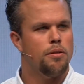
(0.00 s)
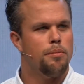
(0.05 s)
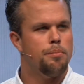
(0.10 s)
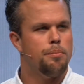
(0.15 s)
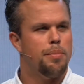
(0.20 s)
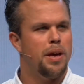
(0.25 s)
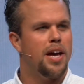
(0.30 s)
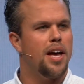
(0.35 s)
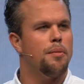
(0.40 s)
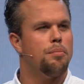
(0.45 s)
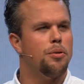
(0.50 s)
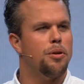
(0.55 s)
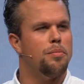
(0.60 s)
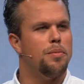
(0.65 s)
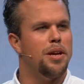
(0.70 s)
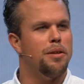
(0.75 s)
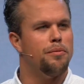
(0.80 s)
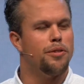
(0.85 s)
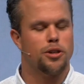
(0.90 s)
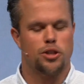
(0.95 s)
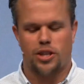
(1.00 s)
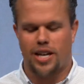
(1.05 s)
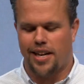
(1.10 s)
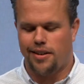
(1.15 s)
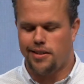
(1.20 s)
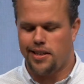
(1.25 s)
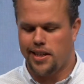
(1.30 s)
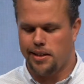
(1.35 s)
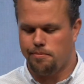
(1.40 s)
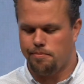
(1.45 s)
Pick up with me in verse
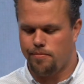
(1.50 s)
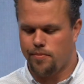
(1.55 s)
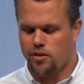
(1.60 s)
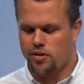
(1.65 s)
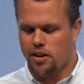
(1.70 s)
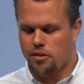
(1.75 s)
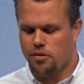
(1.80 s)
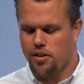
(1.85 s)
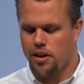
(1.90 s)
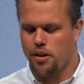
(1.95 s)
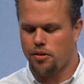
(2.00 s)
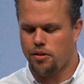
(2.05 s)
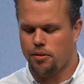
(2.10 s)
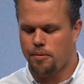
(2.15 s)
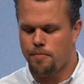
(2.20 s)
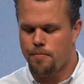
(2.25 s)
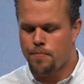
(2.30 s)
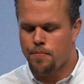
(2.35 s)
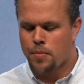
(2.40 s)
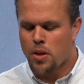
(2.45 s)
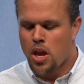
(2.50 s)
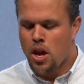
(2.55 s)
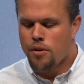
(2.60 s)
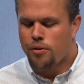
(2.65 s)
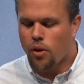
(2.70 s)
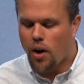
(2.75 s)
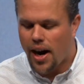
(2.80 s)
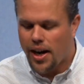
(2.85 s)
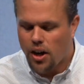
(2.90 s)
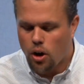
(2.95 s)
19. It says this.
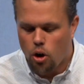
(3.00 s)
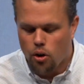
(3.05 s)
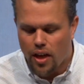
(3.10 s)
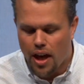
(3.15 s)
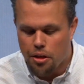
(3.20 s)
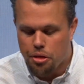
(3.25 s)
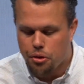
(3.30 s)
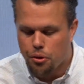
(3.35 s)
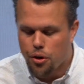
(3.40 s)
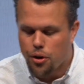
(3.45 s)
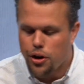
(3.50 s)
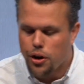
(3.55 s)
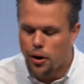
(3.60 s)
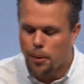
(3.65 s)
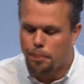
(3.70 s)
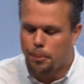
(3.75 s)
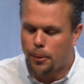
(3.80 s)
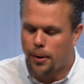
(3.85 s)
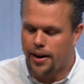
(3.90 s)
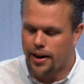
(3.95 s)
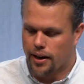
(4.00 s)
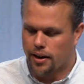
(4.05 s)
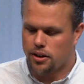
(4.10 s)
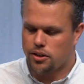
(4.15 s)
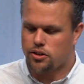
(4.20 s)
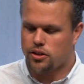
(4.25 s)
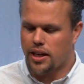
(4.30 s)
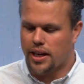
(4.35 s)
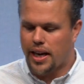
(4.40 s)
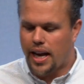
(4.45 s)
For I know that through your
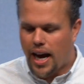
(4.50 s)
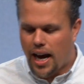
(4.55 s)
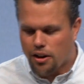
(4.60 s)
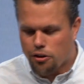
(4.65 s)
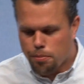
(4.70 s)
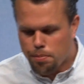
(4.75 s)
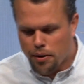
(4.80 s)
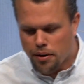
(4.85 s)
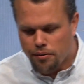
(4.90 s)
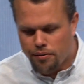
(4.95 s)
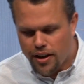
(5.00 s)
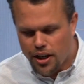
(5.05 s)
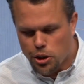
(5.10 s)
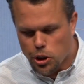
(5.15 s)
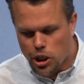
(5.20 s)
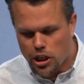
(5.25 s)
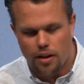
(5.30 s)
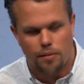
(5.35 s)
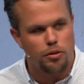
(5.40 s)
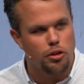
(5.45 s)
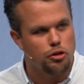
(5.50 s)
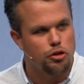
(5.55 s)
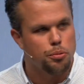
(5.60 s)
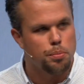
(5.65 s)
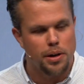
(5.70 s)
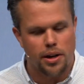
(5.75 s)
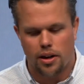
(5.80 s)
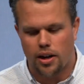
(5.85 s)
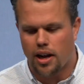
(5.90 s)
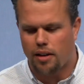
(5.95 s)
prayers and God's provision of the
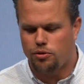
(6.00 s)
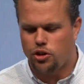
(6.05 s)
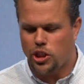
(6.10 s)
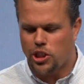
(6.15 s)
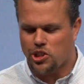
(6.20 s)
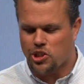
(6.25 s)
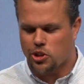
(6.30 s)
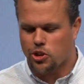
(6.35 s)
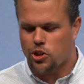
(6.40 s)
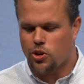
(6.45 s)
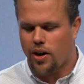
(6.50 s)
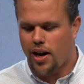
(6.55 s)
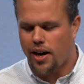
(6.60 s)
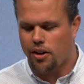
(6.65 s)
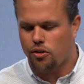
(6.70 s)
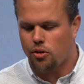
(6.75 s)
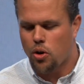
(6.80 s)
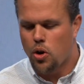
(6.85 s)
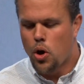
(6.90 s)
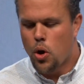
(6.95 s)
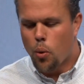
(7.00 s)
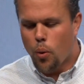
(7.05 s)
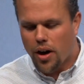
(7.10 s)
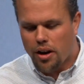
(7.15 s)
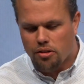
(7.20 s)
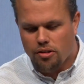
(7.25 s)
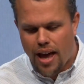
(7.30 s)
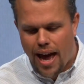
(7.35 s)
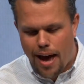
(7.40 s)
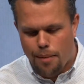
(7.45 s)
Spirit of Jesus Christ, what
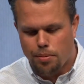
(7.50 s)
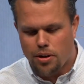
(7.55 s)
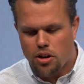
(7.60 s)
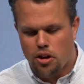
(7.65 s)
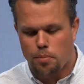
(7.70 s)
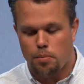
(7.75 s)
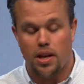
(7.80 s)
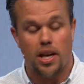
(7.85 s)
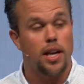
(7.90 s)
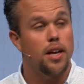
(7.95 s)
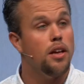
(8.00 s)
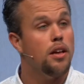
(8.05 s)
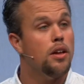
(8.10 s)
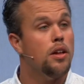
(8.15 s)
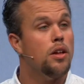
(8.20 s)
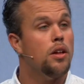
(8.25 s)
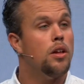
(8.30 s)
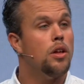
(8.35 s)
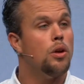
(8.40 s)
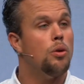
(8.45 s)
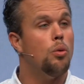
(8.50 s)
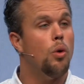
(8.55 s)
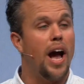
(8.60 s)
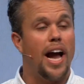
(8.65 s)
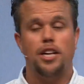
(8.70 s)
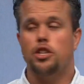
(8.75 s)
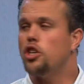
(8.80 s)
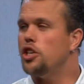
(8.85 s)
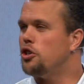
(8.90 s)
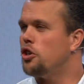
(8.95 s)
has happened to me will
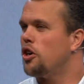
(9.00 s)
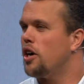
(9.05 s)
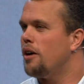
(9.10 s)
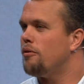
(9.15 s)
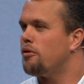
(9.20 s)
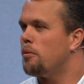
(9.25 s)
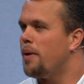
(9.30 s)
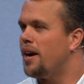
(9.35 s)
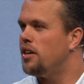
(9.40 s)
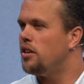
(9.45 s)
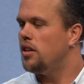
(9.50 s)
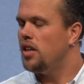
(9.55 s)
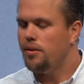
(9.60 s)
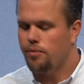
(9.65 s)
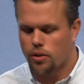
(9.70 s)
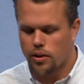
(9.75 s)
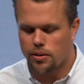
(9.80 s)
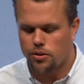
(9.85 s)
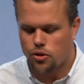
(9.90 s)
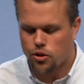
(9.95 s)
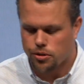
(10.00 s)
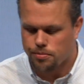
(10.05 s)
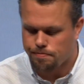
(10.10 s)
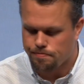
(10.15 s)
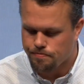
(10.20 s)
actually turn out for my deliverance.